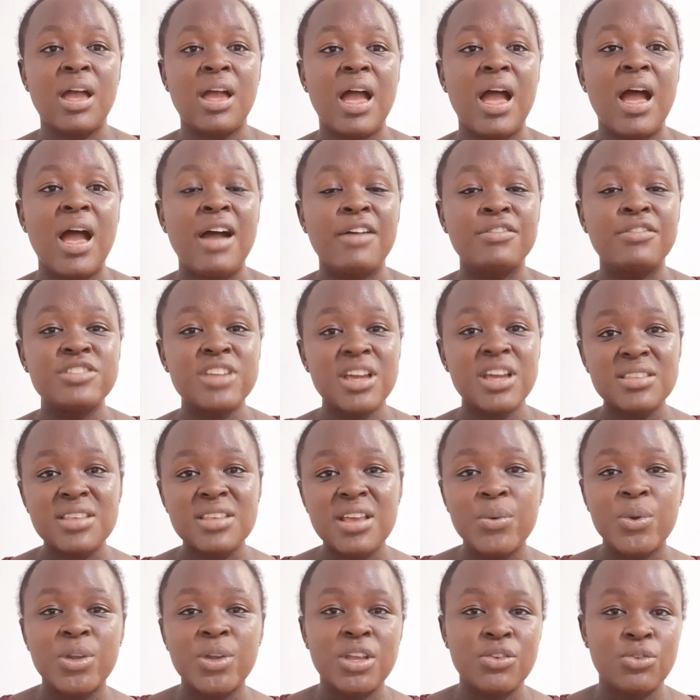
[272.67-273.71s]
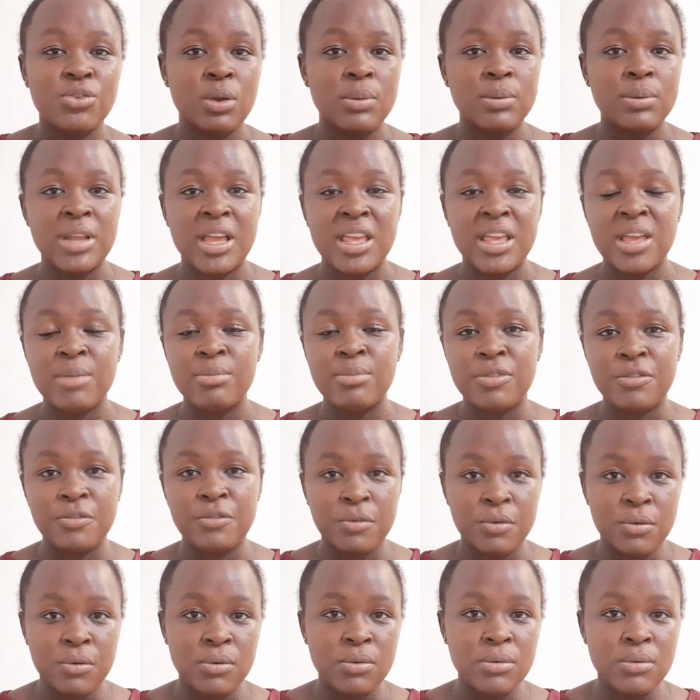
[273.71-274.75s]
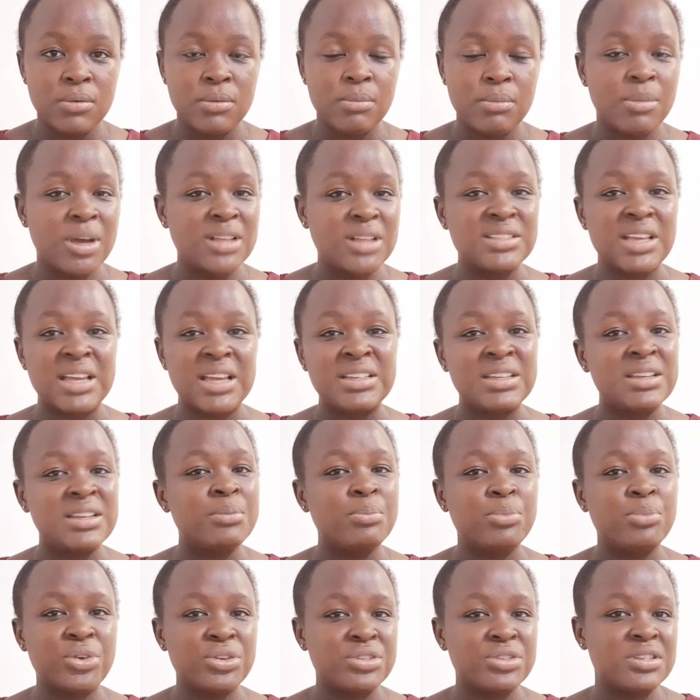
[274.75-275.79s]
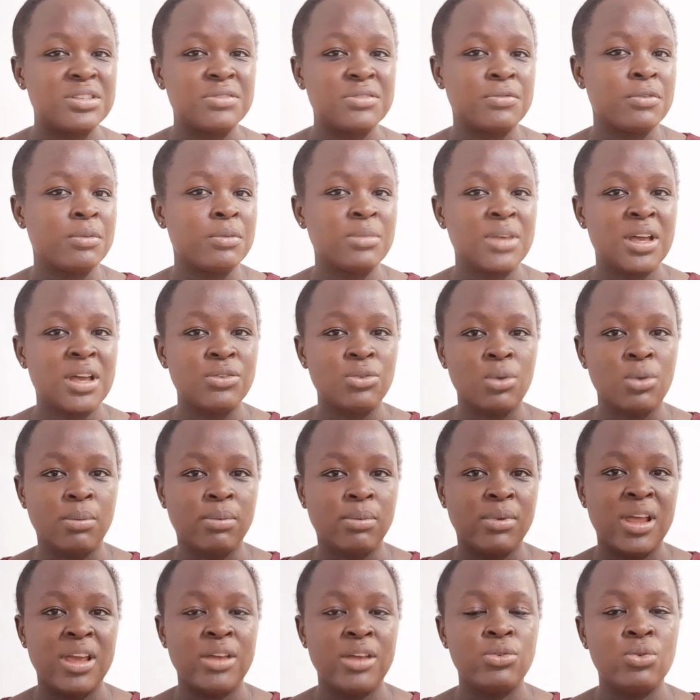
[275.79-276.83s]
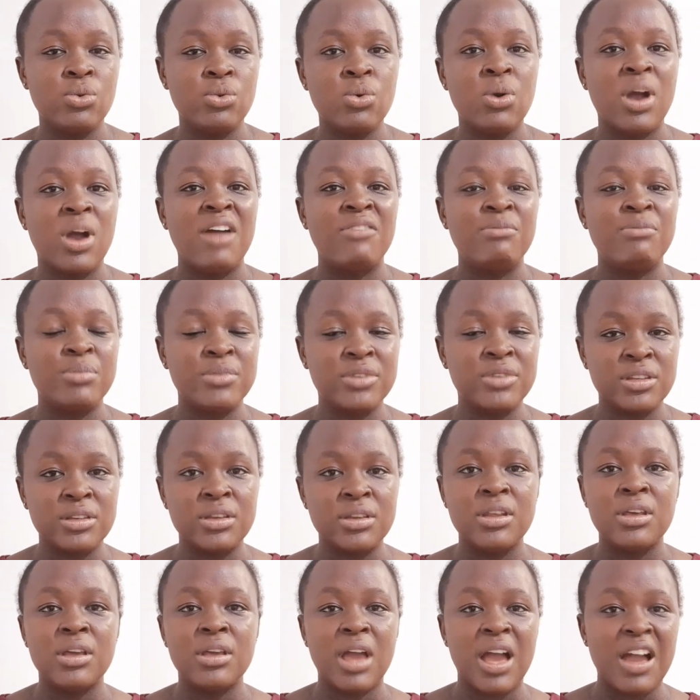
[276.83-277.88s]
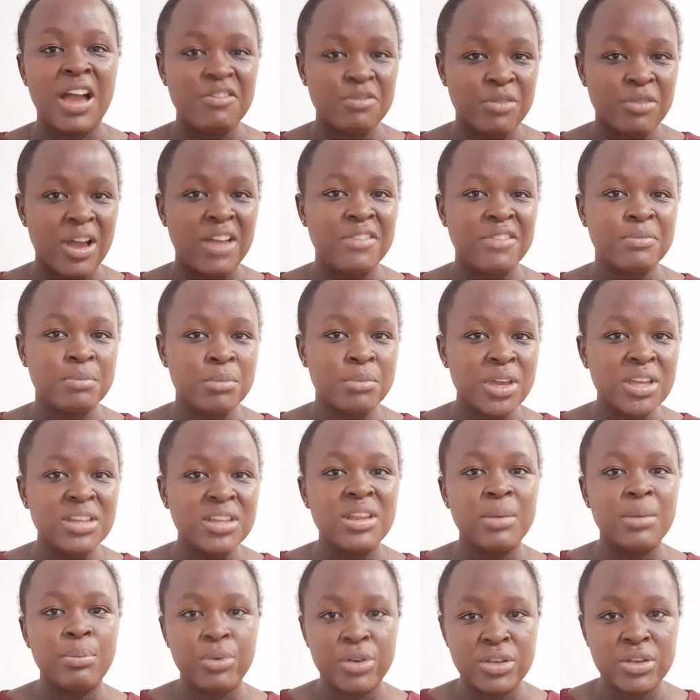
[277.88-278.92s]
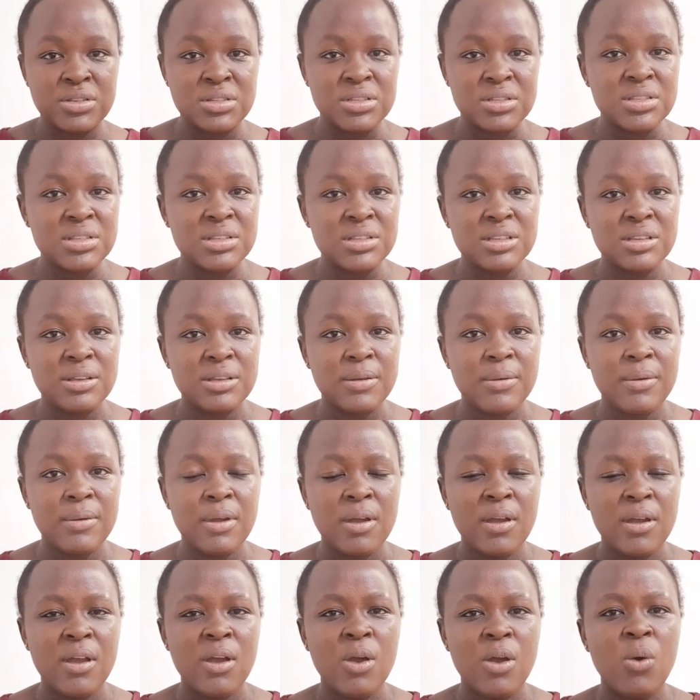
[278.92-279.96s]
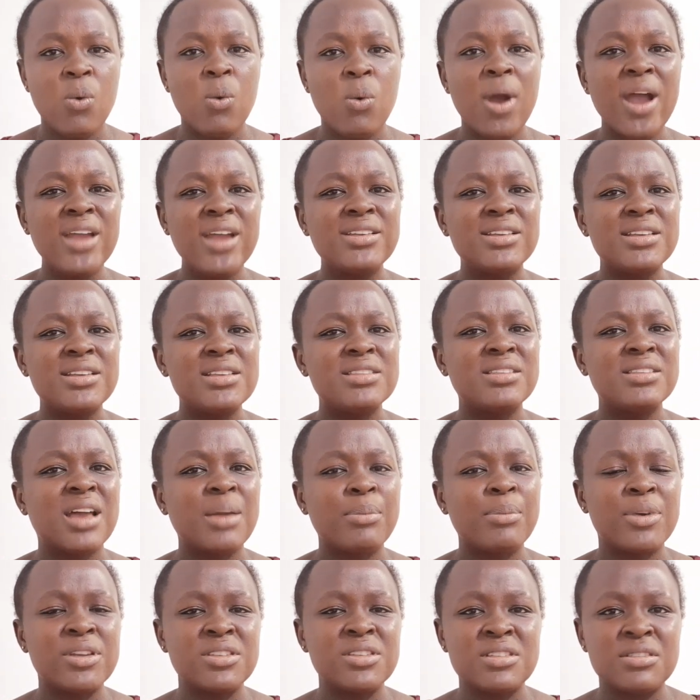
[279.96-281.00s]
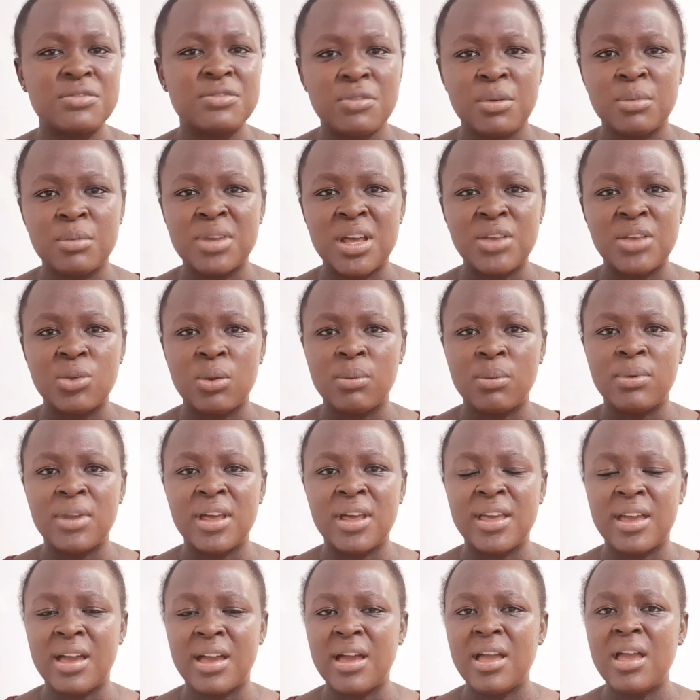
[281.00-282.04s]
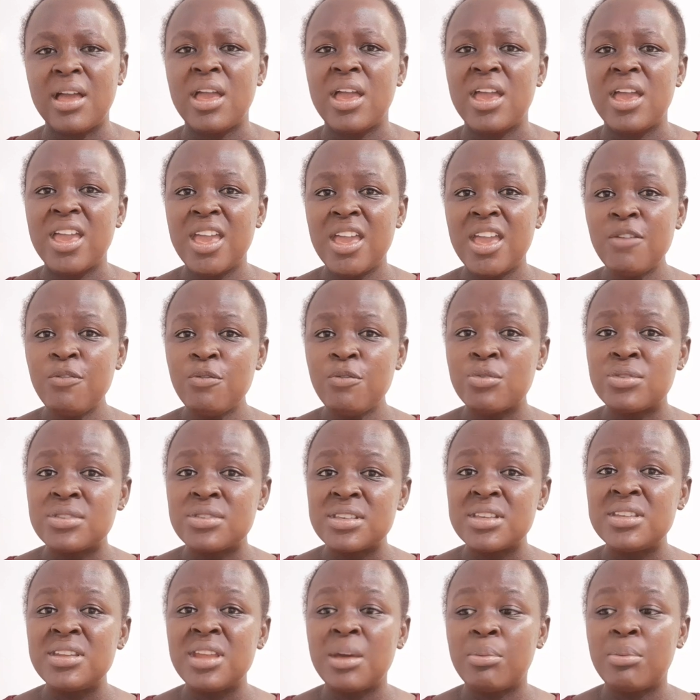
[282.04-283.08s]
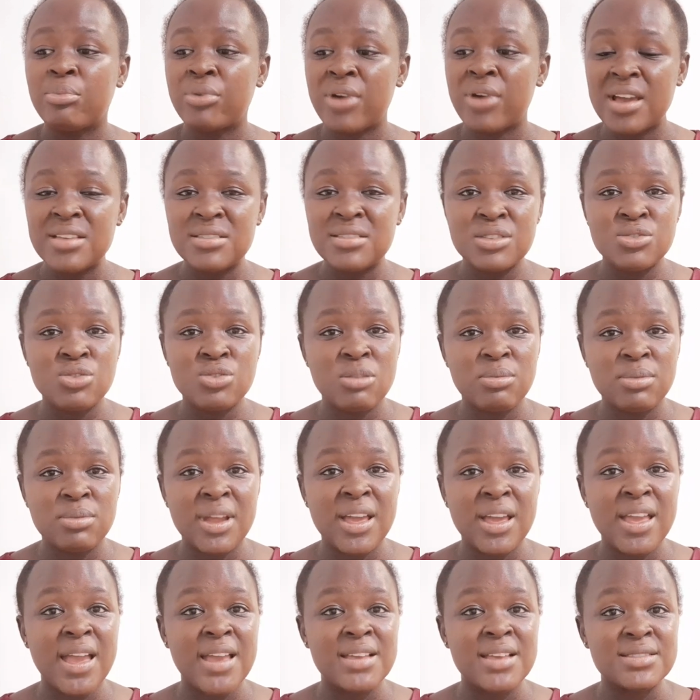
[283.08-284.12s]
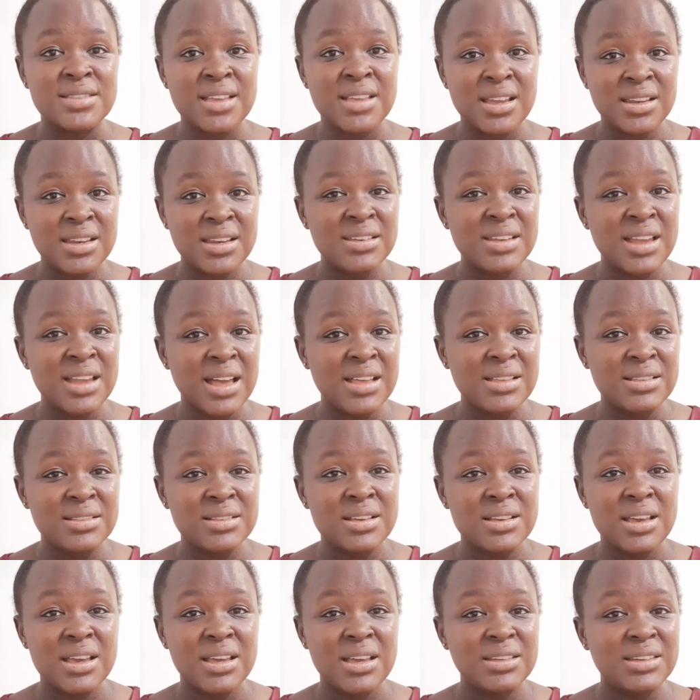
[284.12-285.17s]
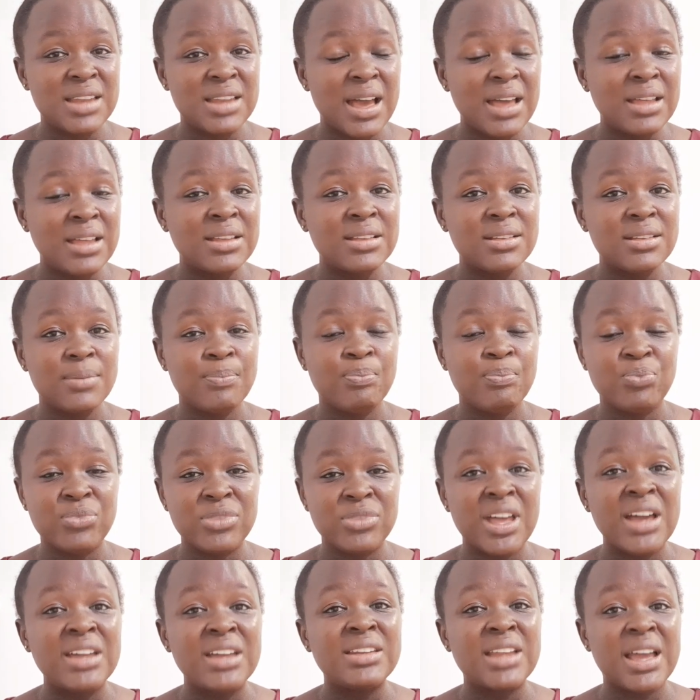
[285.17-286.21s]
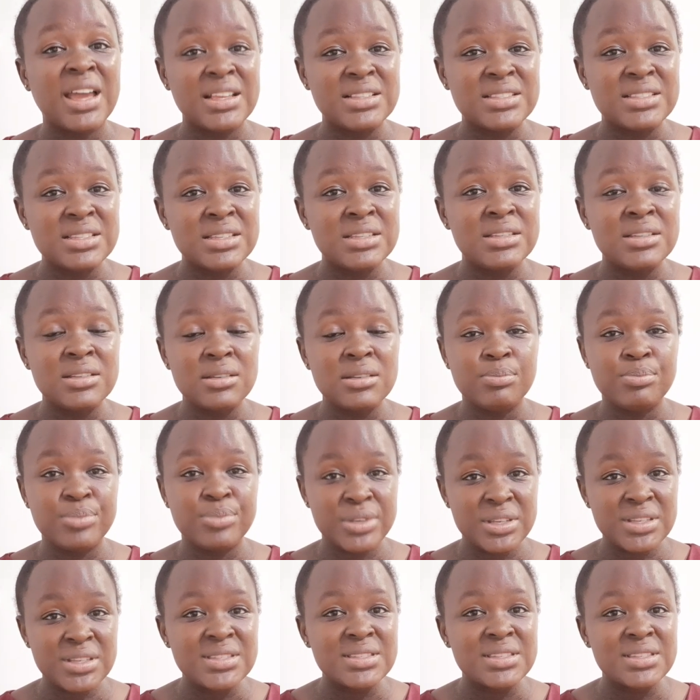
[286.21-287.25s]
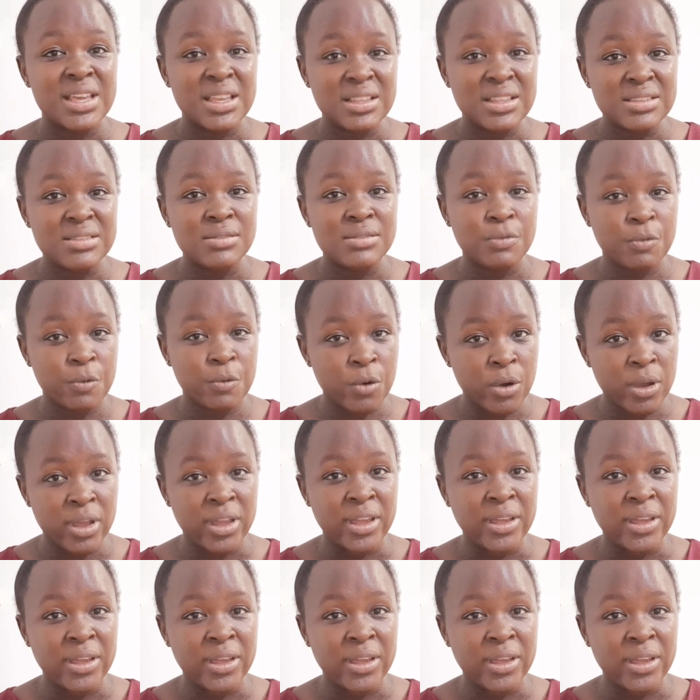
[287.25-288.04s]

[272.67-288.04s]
I've chatted with the supplier before, but I didn't purchase from that supplier, though I've made the purchase. Why didn't I purchase from that supplier? If you see the price the supplier is selling that that 19-piece sets for,